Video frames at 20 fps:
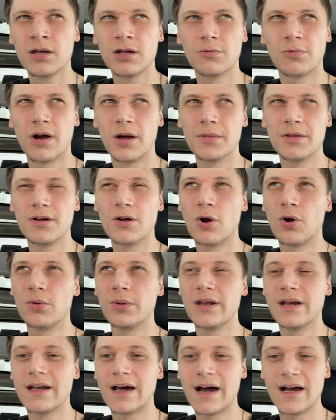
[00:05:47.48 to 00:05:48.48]
around the
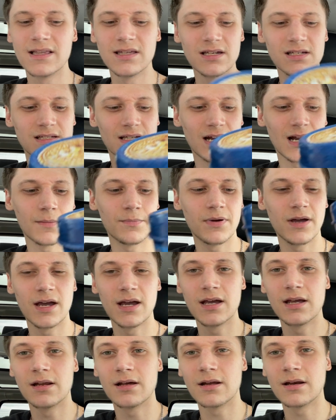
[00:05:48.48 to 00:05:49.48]
early 90s and I
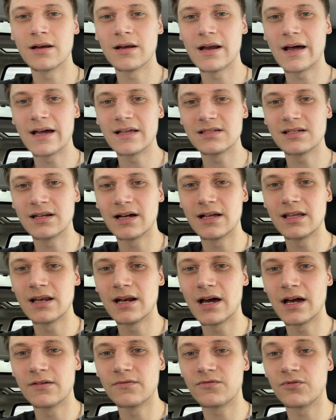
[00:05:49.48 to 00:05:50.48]
paid
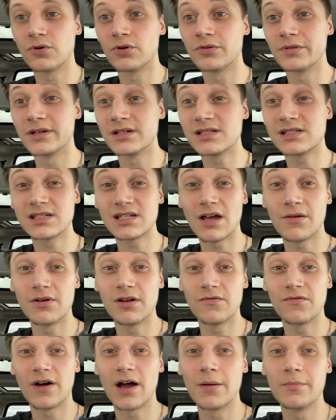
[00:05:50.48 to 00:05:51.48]
19.99 for this
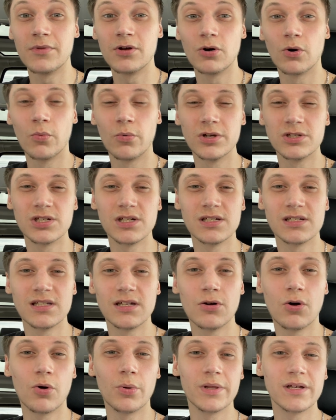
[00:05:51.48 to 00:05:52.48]
75 mil, which is
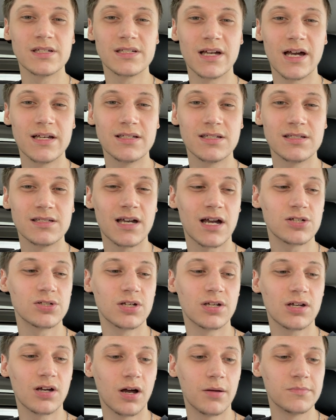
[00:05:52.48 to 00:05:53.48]
the only size this actually
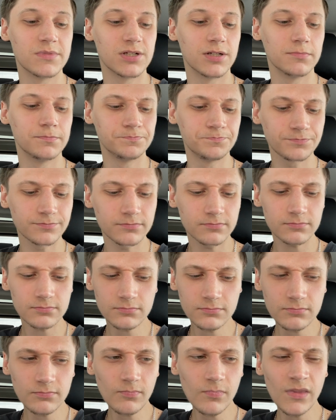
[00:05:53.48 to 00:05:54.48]
comes in.
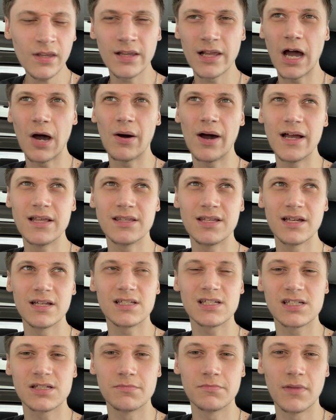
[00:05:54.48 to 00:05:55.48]
Now I did
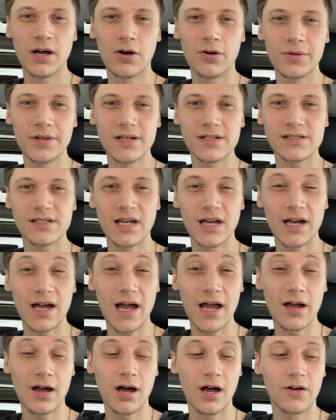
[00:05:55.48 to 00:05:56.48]
smell this
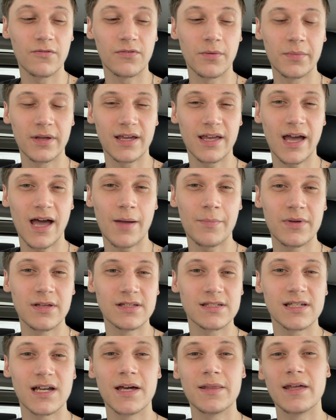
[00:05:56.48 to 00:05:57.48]
uh, from the cap
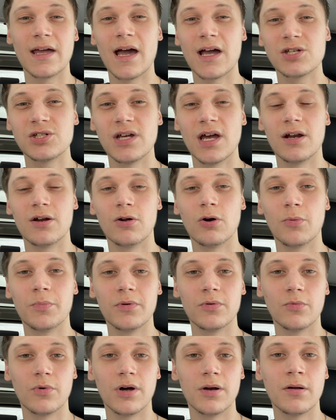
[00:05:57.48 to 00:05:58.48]
inside. They actually had an
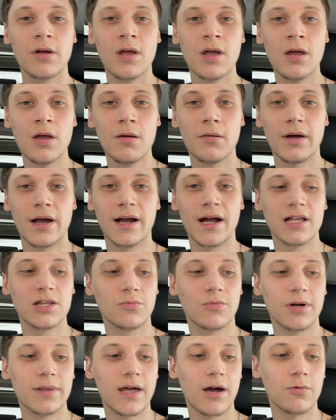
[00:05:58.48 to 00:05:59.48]
open one. I got the
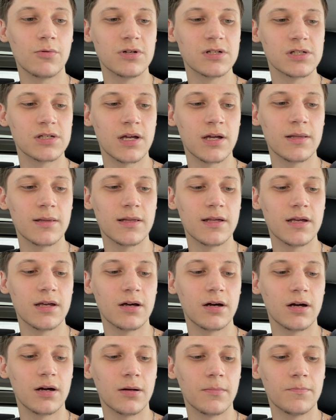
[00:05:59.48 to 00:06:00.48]
one that was in the
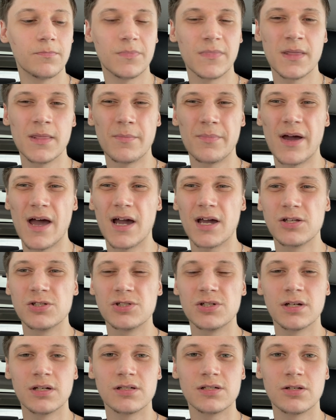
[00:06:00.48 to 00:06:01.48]
uh, in the
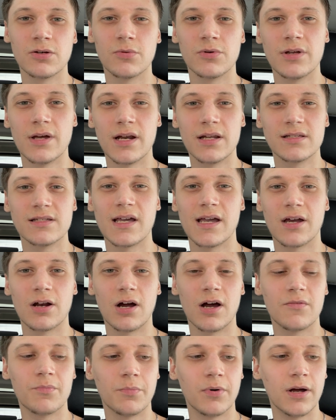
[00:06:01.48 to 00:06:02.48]
packaging still. You had to take it
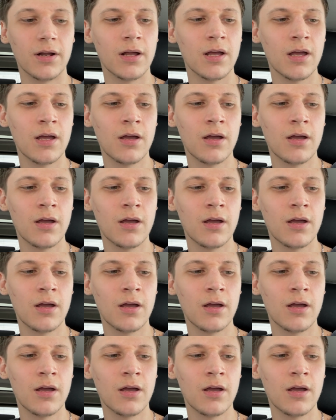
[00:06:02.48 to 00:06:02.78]
off, but